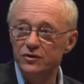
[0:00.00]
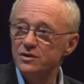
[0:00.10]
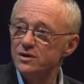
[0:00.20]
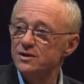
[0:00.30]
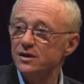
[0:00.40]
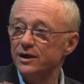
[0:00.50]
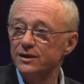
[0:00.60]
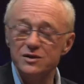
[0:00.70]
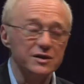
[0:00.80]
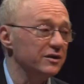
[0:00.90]
This is,
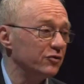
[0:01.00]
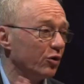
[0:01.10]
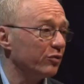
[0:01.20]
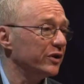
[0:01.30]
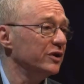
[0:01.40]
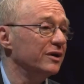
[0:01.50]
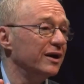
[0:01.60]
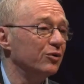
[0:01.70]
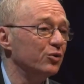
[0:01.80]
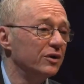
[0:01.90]
I say it already
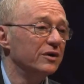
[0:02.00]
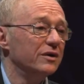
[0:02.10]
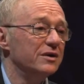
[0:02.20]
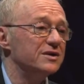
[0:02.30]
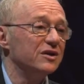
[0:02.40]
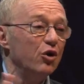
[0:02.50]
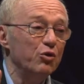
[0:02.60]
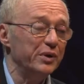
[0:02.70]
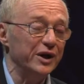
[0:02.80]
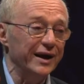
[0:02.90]
now, it's an
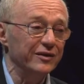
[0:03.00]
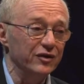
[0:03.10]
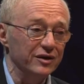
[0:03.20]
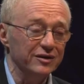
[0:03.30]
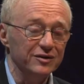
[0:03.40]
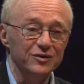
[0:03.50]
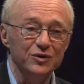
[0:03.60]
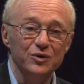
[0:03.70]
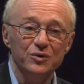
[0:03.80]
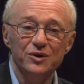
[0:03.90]
open ending, you
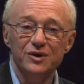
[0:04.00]
know.